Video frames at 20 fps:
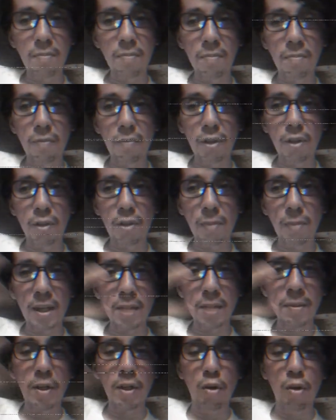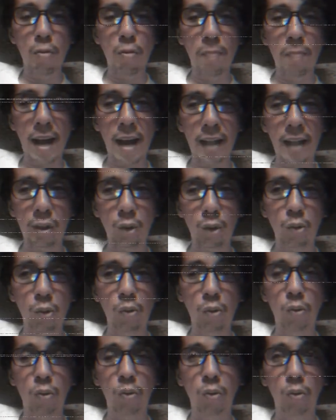me go back
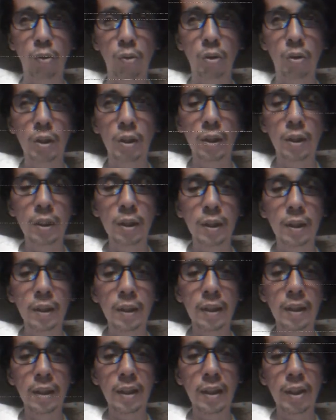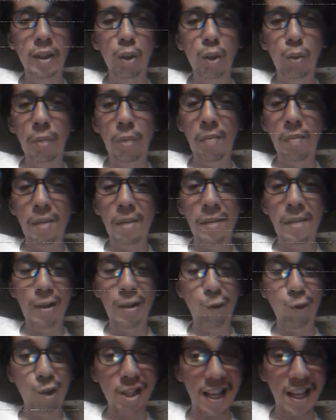to what my
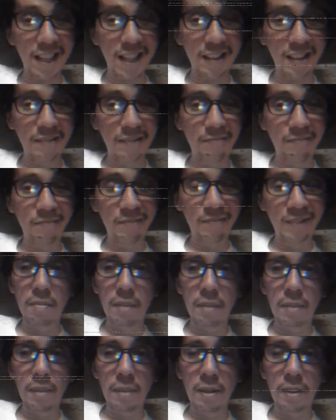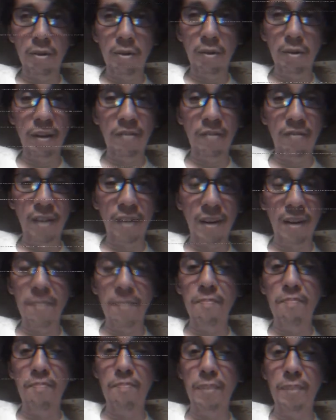mentor said. My mentor and friend,
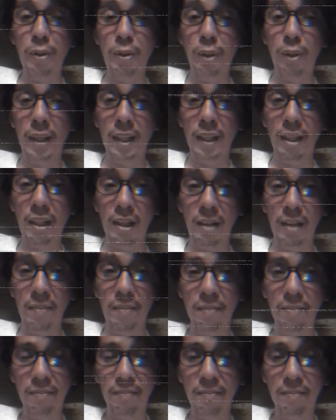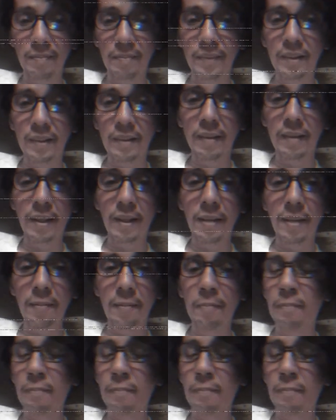Pito Aguilar. Right?